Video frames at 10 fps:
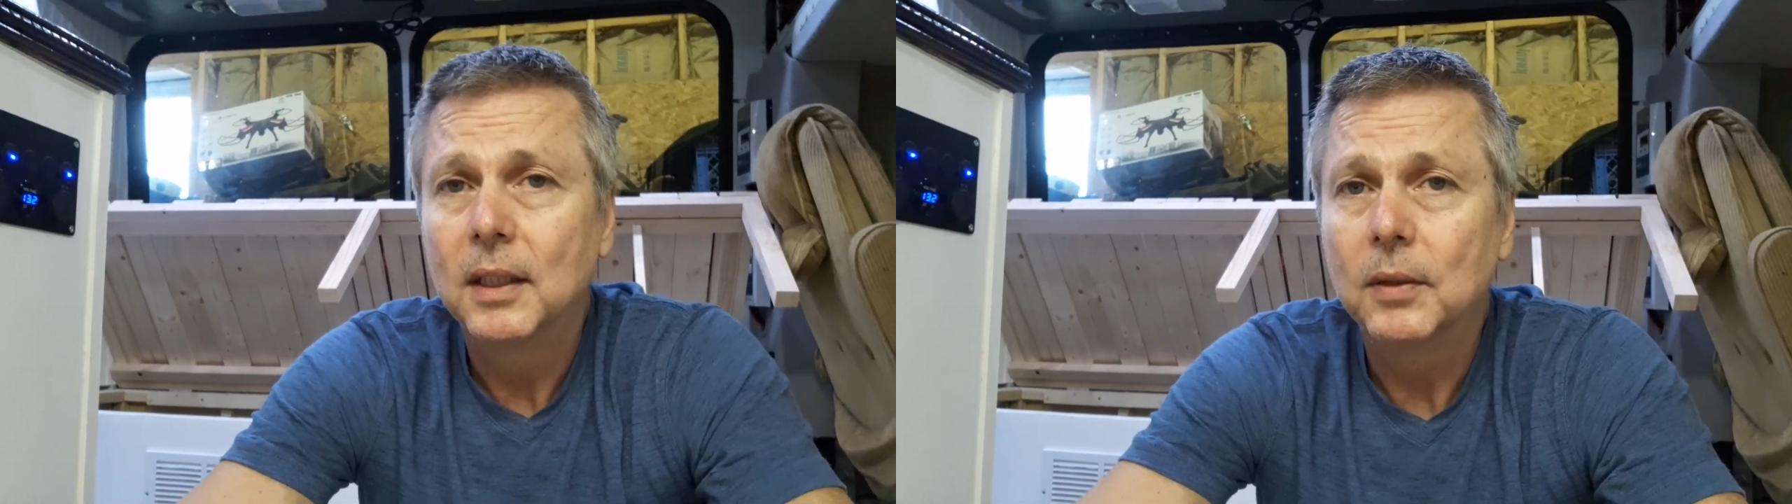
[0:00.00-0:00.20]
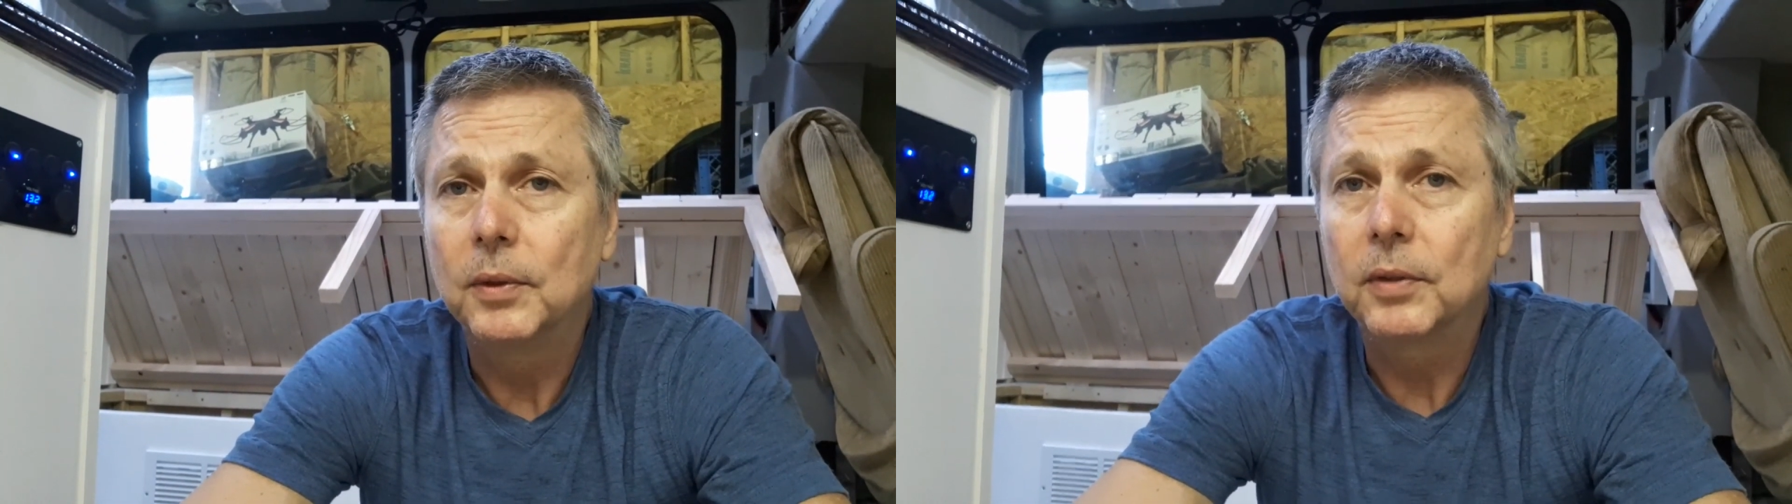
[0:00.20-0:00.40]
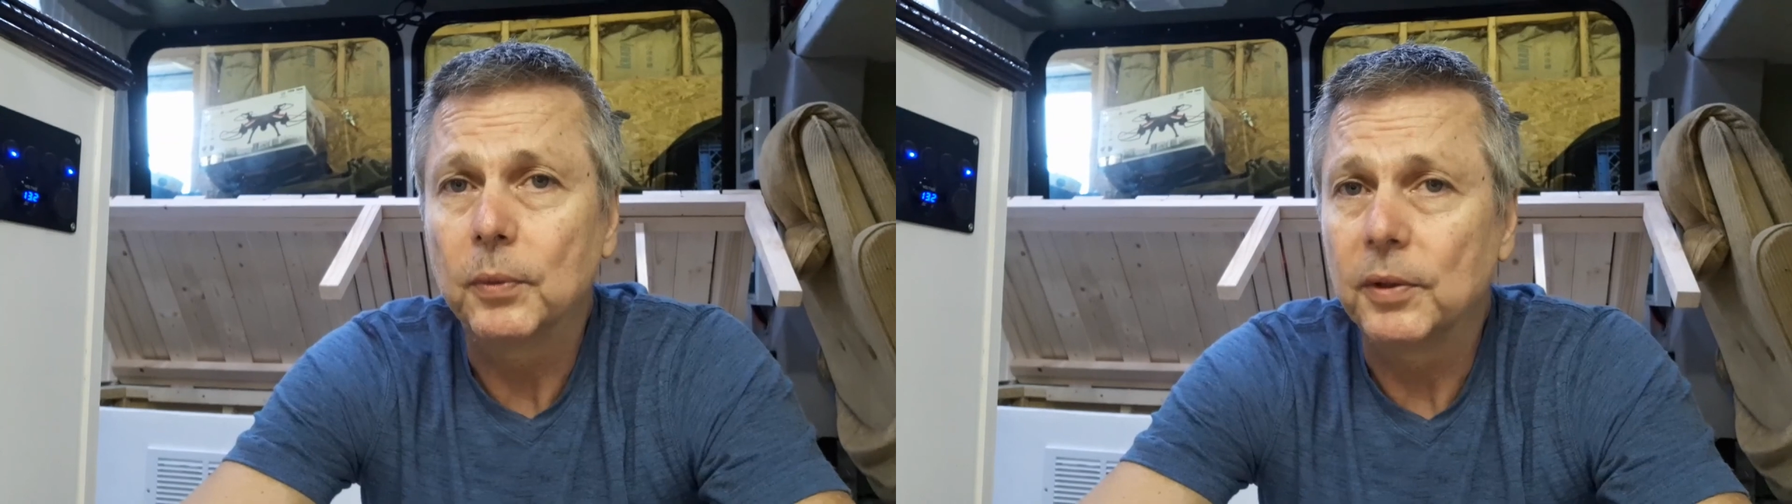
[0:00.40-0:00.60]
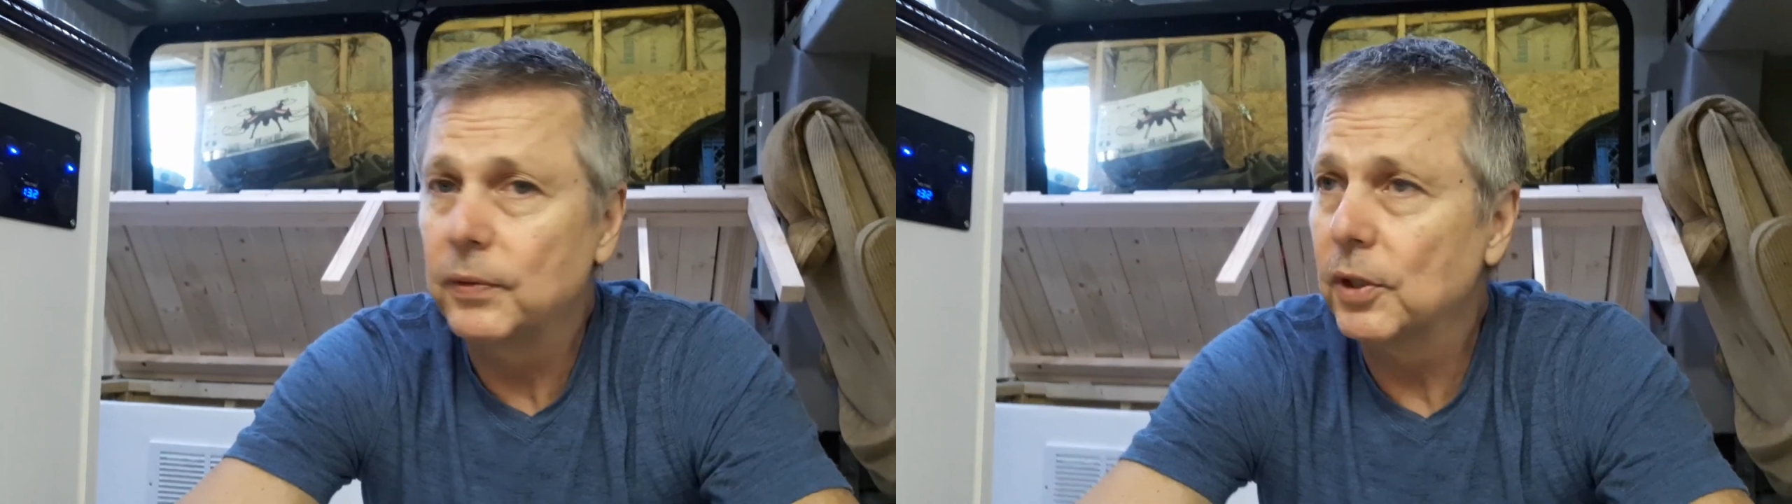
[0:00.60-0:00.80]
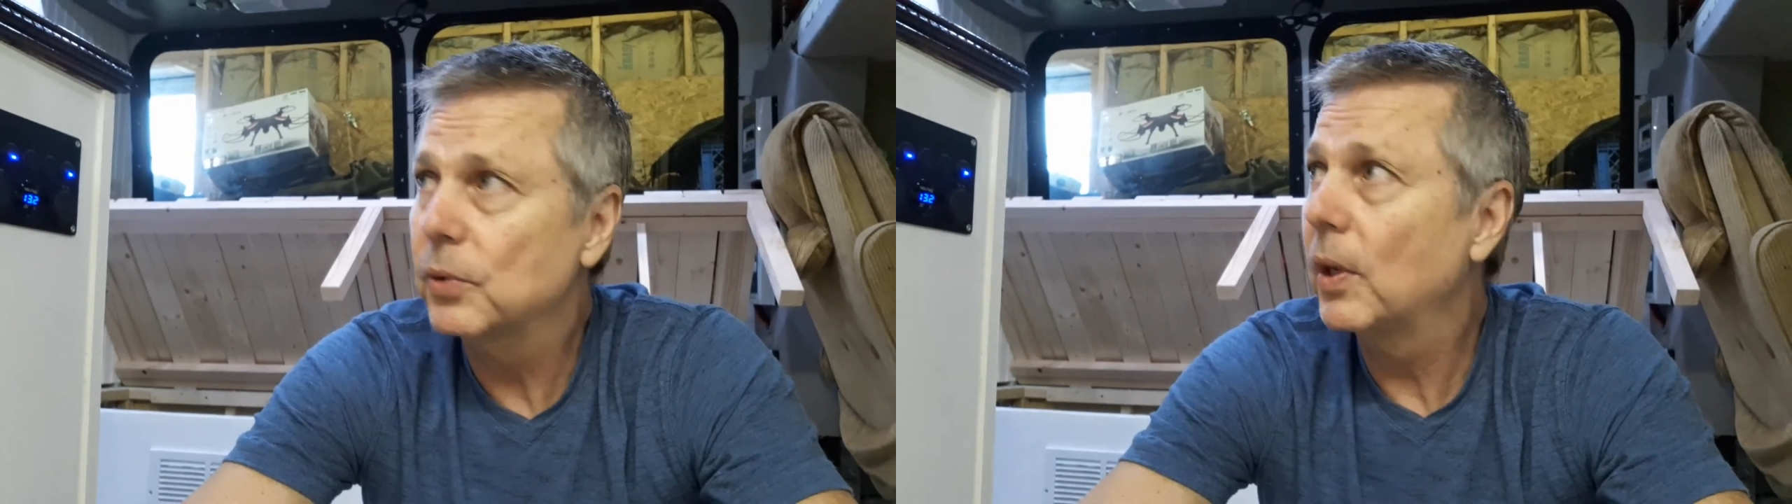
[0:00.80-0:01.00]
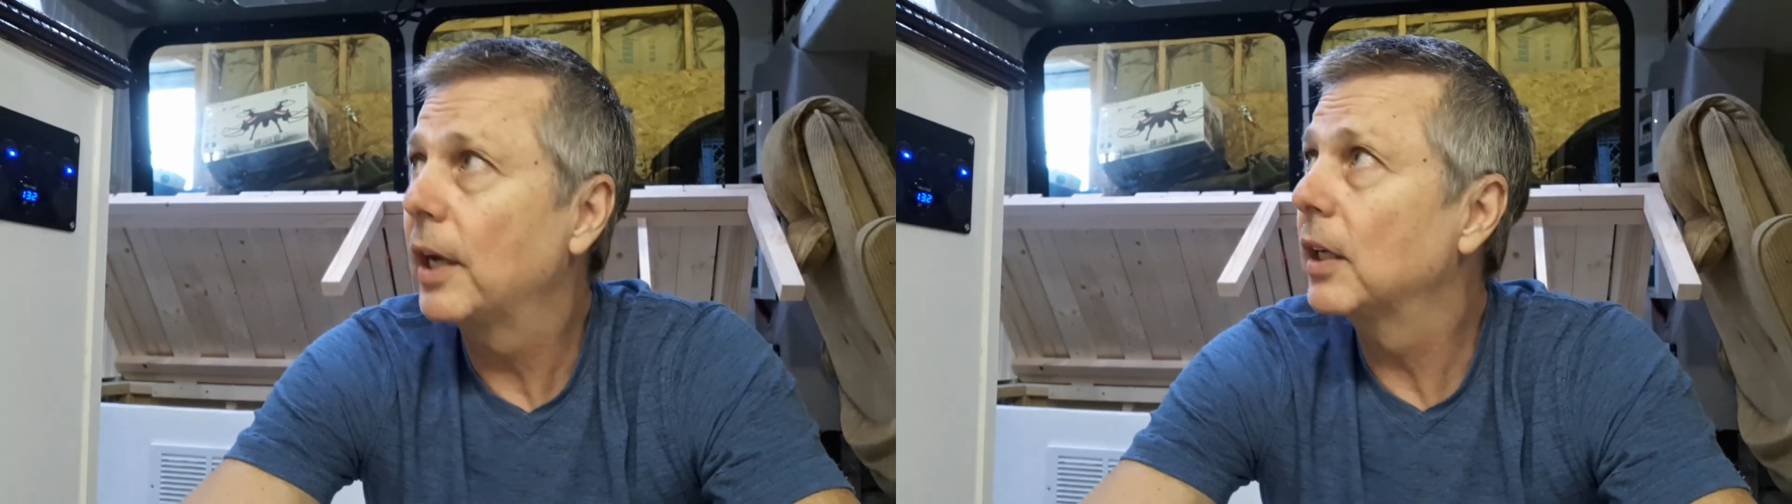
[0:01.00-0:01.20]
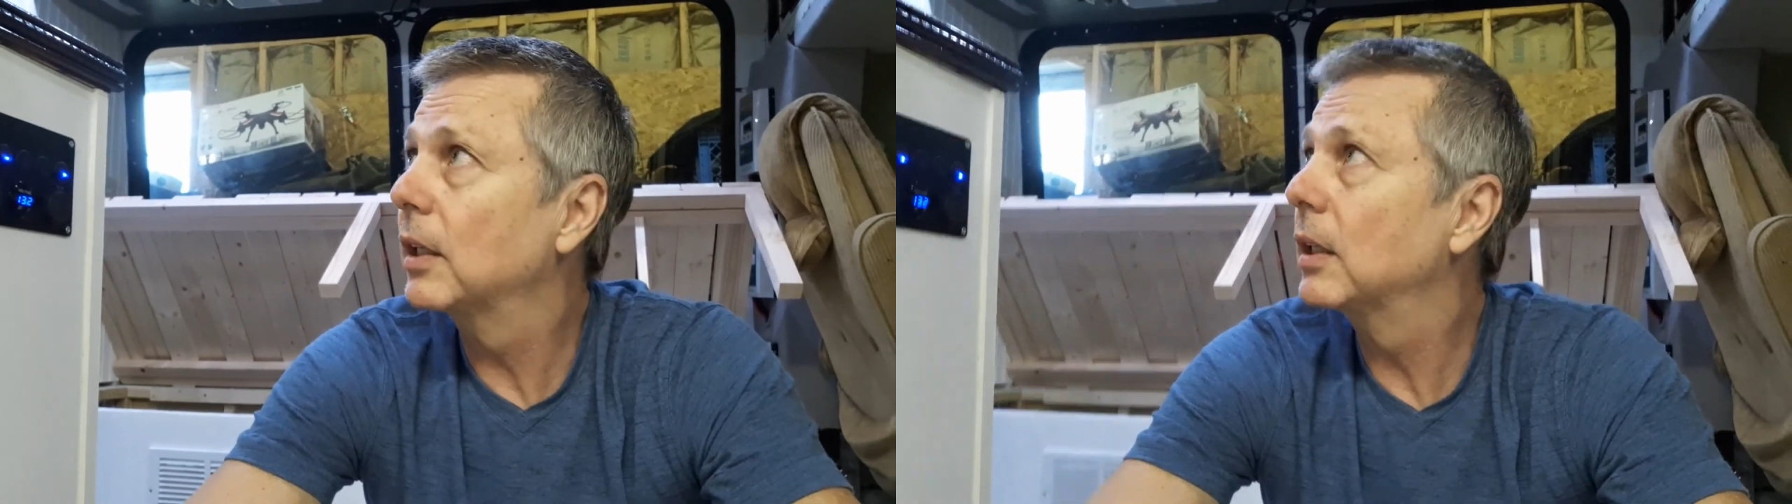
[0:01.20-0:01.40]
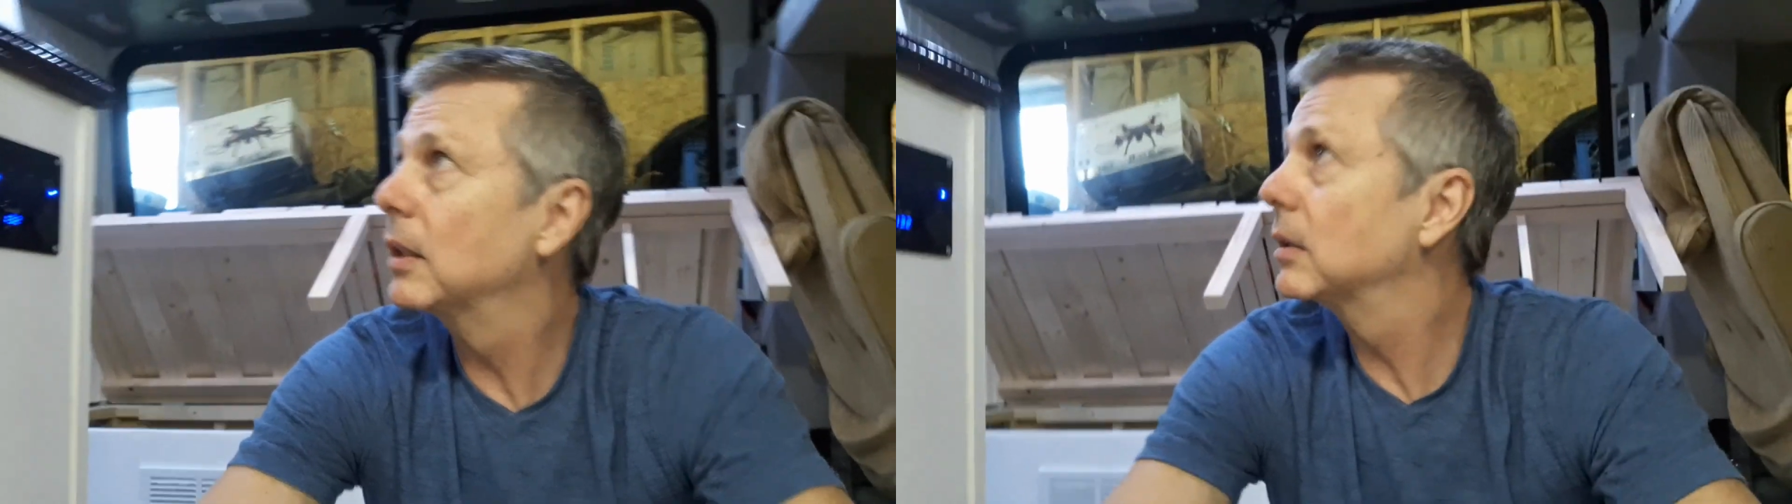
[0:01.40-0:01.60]
with the
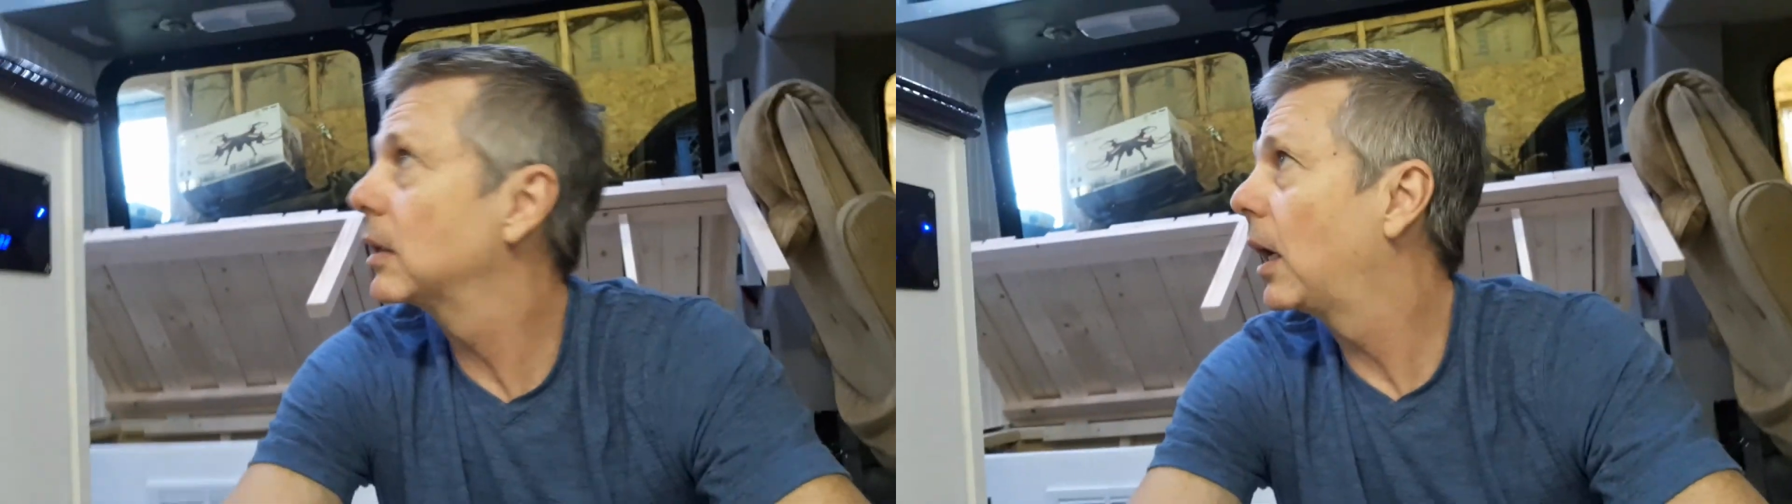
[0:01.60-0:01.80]
refrigerator,